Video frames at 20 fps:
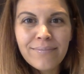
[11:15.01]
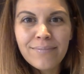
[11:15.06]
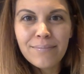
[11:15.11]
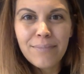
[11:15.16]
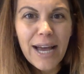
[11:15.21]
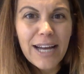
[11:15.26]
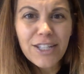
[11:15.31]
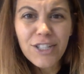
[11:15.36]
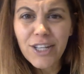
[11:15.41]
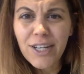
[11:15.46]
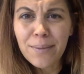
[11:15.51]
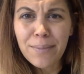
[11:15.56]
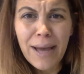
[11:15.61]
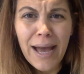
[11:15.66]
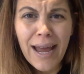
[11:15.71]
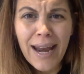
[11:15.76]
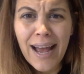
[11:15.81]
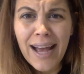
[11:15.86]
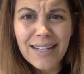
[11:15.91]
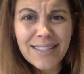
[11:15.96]
Batch like a
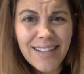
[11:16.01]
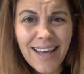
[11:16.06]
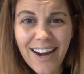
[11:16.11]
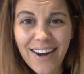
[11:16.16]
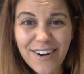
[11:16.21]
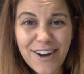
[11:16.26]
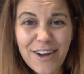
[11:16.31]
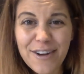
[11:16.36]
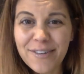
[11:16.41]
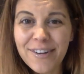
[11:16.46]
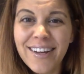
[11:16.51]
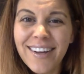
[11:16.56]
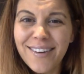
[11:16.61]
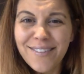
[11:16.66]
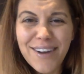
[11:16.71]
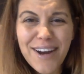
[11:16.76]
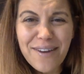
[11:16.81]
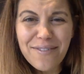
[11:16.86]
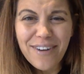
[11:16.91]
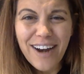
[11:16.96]
badass. I don't know.
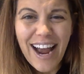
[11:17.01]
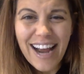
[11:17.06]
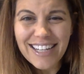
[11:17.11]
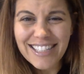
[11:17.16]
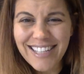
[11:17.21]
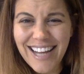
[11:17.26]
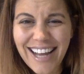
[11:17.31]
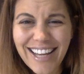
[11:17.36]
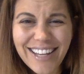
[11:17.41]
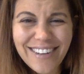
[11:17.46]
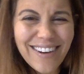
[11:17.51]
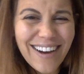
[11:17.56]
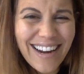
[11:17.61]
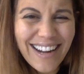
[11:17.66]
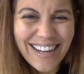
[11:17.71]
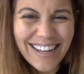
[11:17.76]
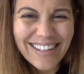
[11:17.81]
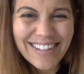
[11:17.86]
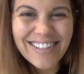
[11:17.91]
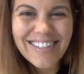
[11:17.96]
Whatever hashtag you want to
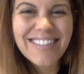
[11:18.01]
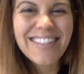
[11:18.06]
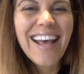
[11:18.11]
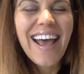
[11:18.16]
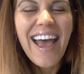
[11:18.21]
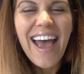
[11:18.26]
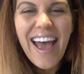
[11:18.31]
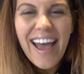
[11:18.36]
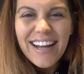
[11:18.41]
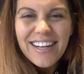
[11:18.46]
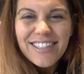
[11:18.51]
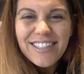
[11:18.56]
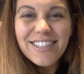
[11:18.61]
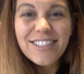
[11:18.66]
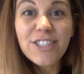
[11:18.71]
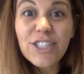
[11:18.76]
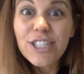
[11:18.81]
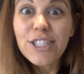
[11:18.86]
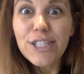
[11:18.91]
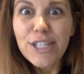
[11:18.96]
use. And
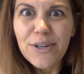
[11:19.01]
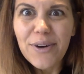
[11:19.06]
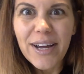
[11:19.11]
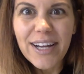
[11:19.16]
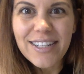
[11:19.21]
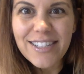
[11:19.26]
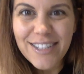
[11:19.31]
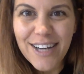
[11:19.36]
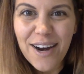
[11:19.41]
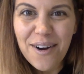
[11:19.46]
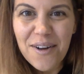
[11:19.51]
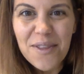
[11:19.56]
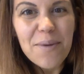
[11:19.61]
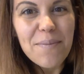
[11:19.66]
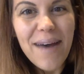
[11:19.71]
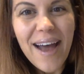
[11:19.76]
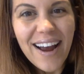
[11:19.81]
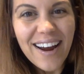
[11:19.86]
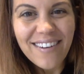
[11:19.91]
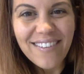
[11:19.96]
just do it. Start with a
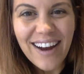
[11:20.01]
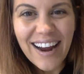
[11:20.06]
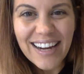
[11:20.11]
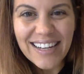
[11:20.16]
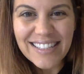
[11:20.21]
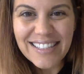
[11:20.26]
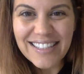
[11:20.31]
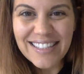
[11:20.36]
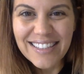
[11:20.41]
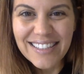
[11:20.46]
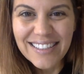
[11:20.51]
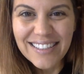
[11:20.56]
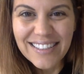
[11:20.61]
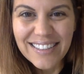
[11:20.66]
bag of rice.